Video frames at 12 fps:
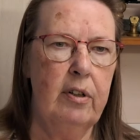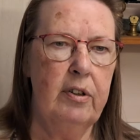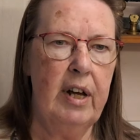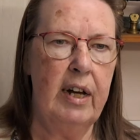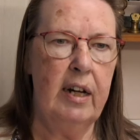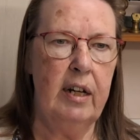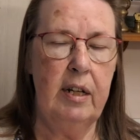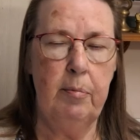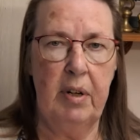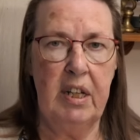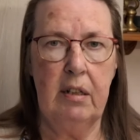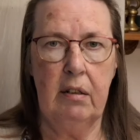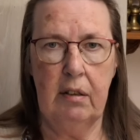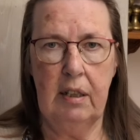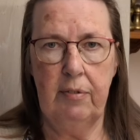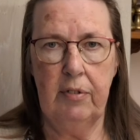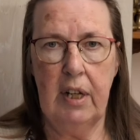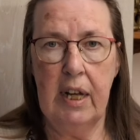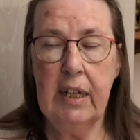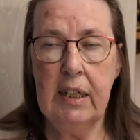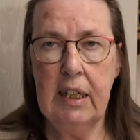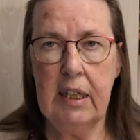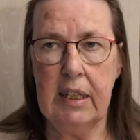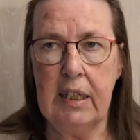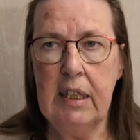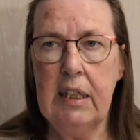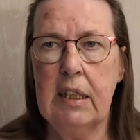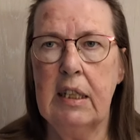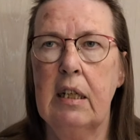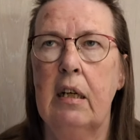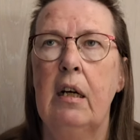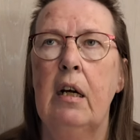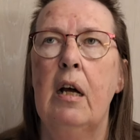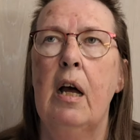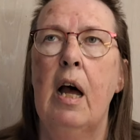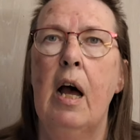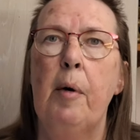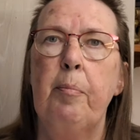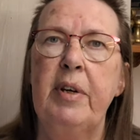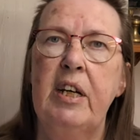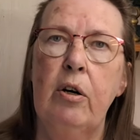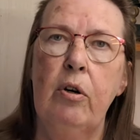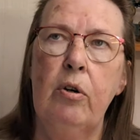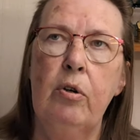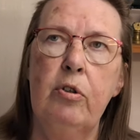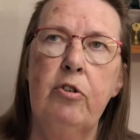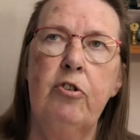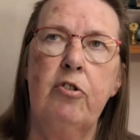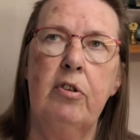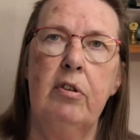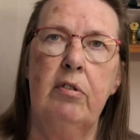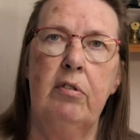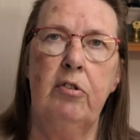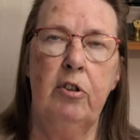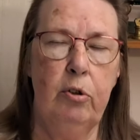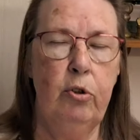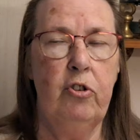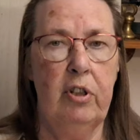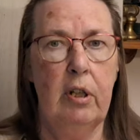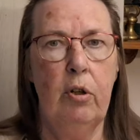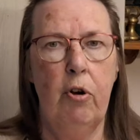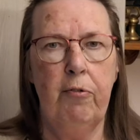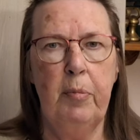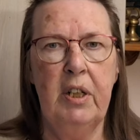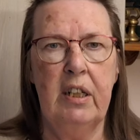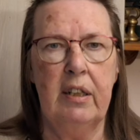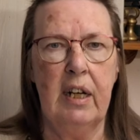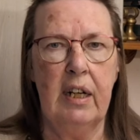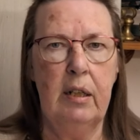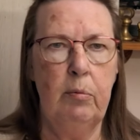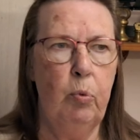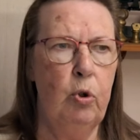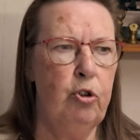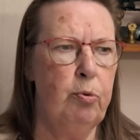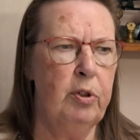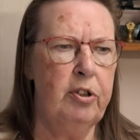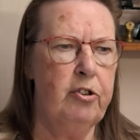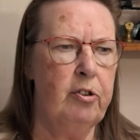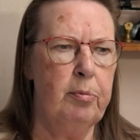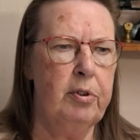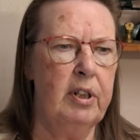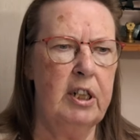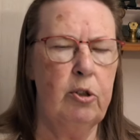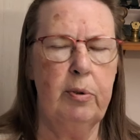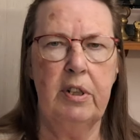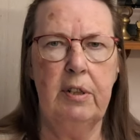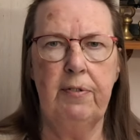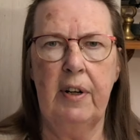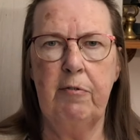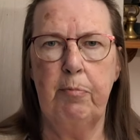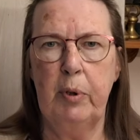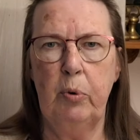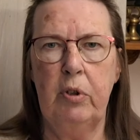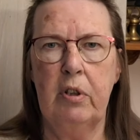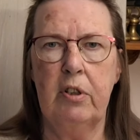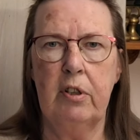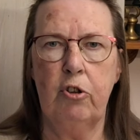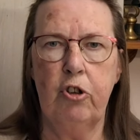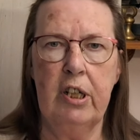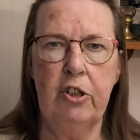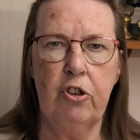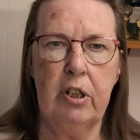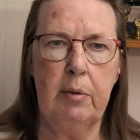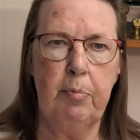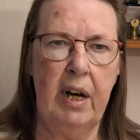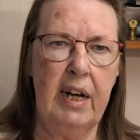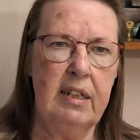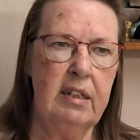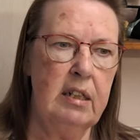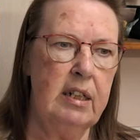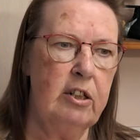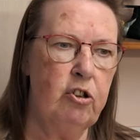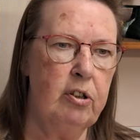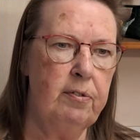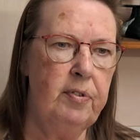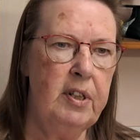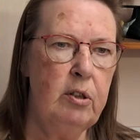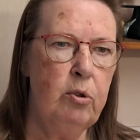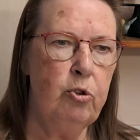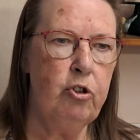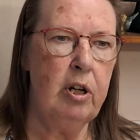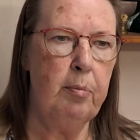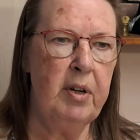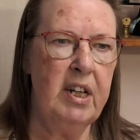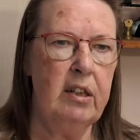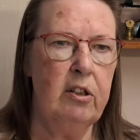that it might even increase because they're losing a lot of money in that. It was worth something like 25 billion to the Treasury, but as electric vehicles come in,